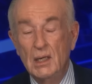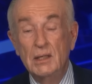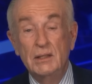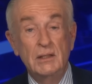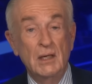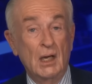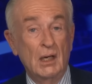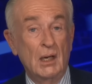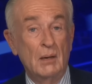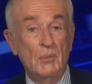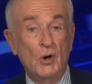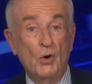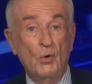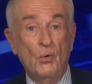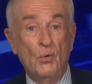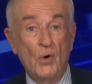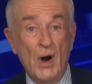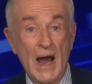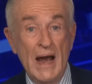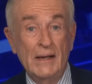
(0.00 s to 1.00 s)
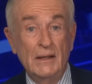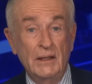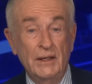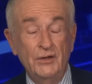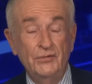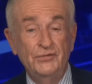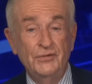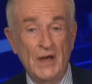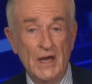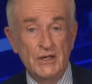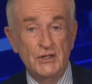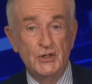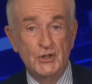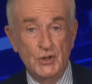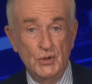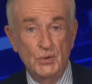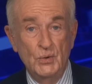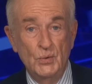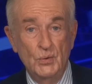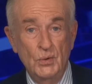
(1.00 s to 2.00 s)
Tell them O'Reilly sent
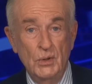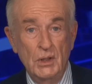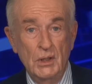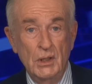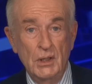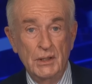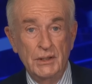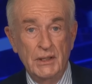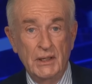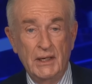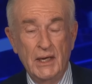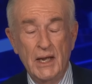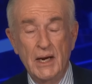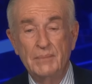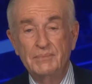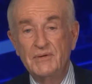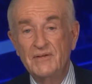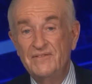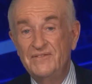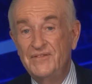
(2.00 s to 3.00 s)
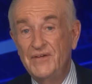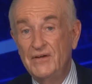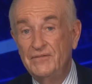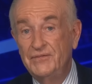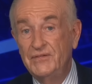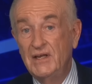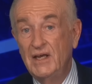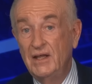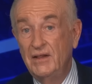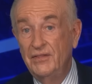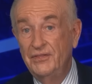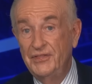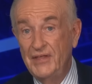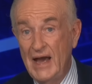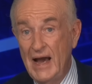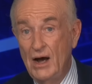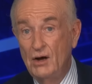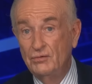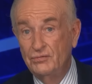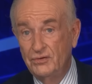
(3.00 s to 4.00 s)
you to get up to
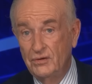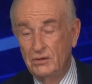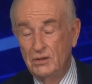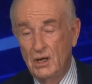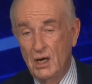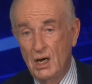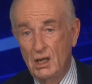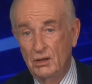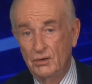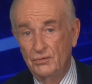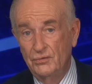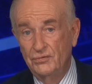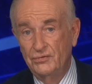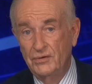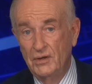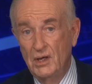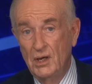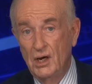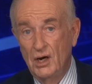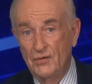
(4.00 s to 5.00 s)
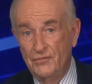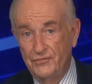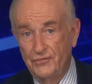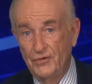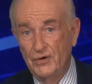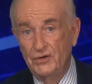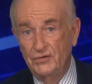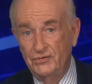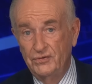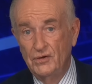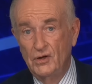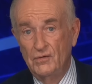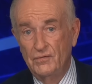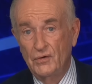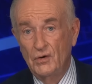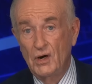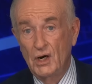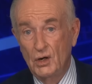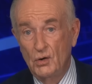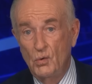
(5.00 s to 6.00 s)
$15,000 of free
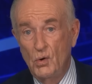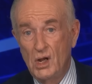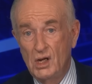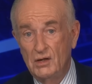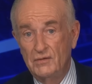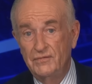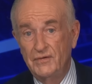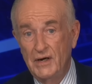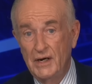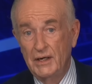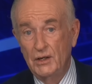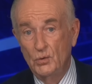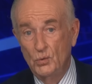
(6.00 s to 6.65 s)
silver on qualifying